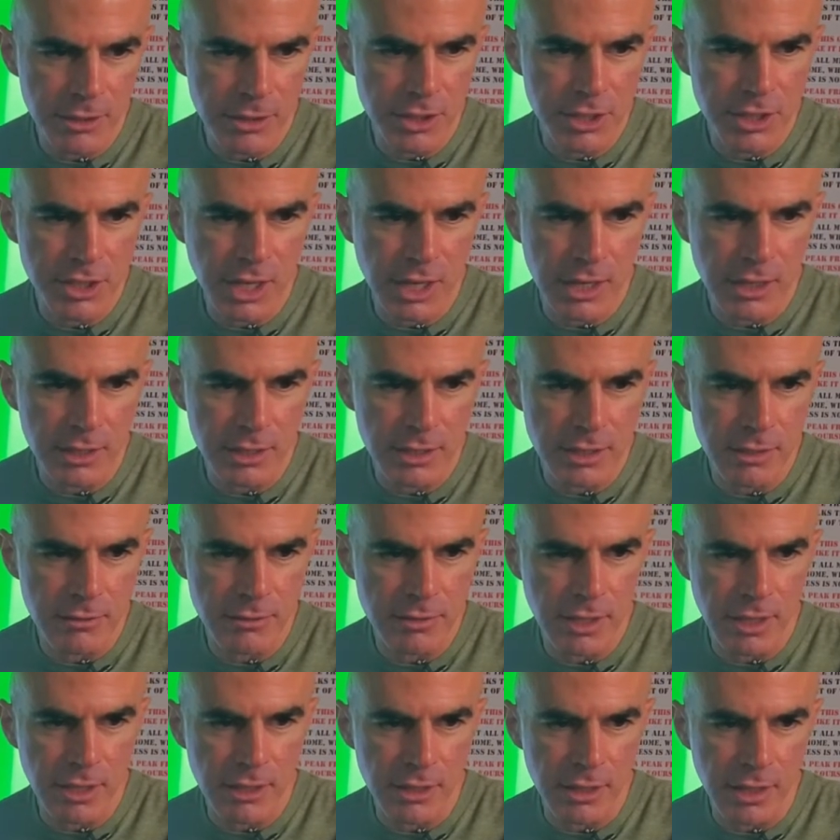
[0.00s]
Just checking see if
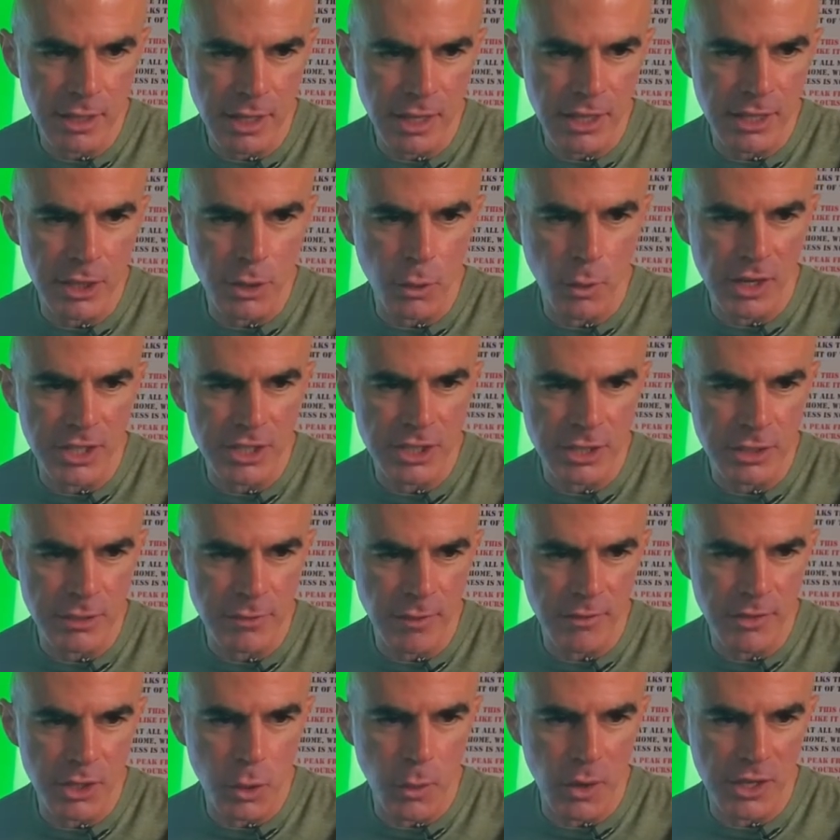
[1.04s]
there's anything, any questions. If you
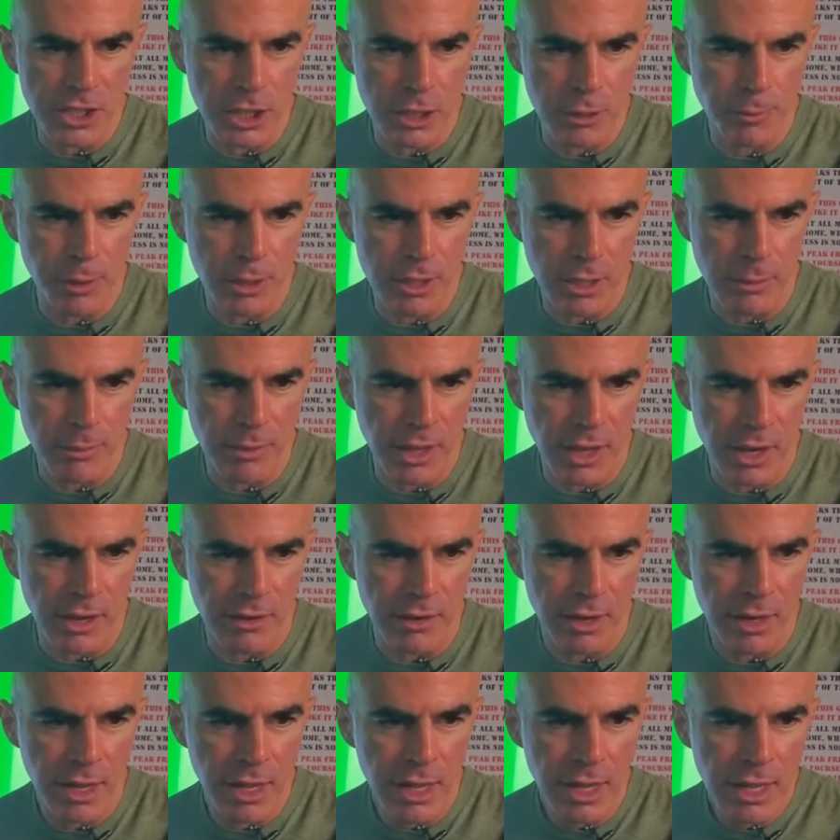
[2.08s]
have any questions, put them
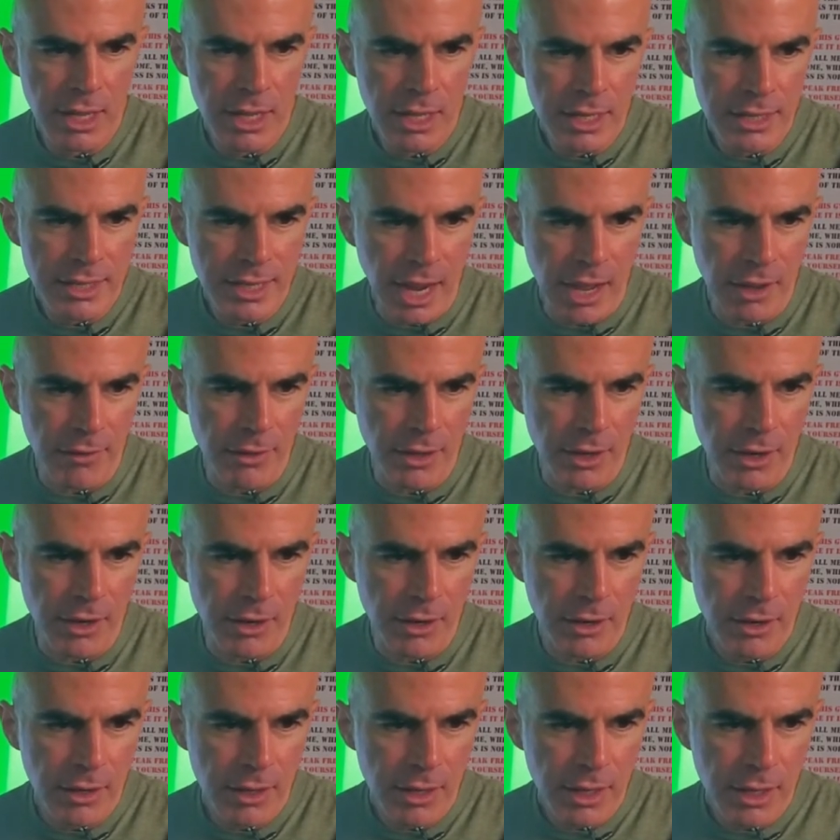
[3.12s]
there down
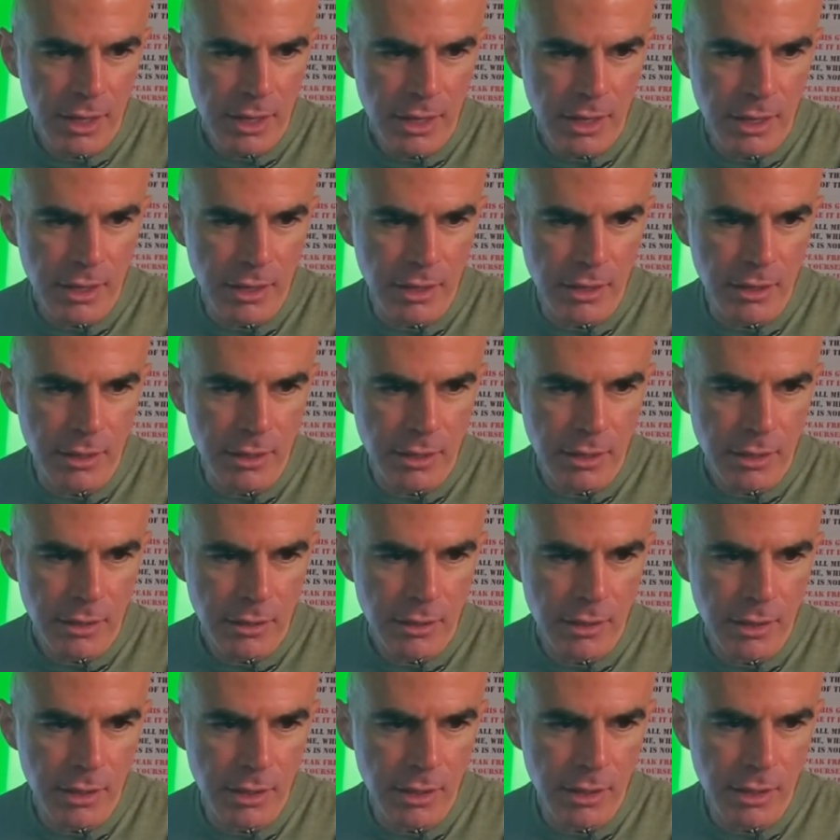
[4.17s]
there in
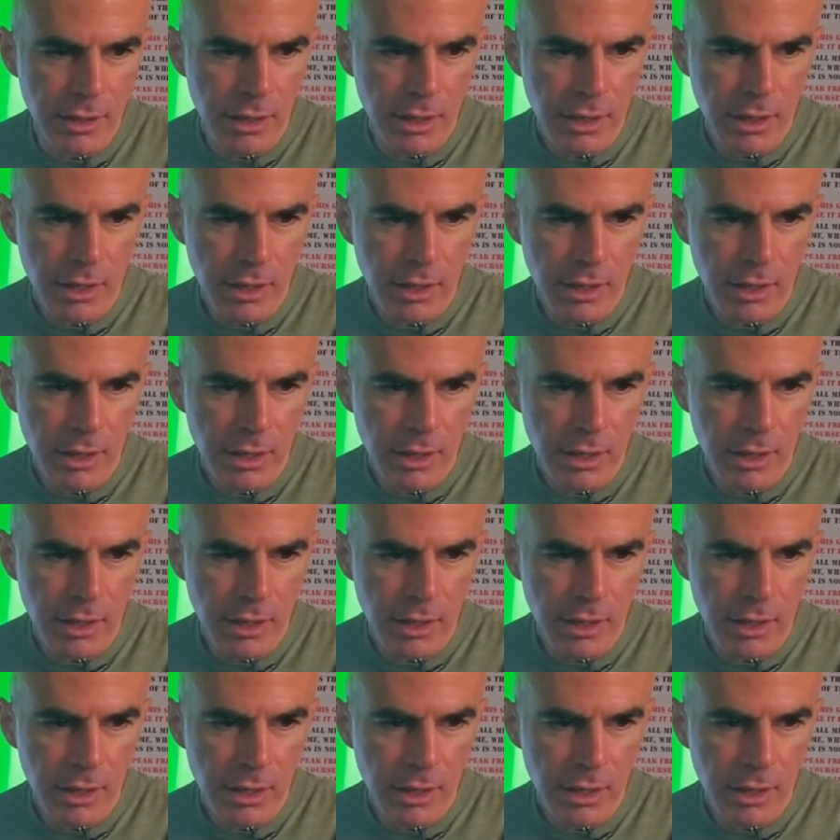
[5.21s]
the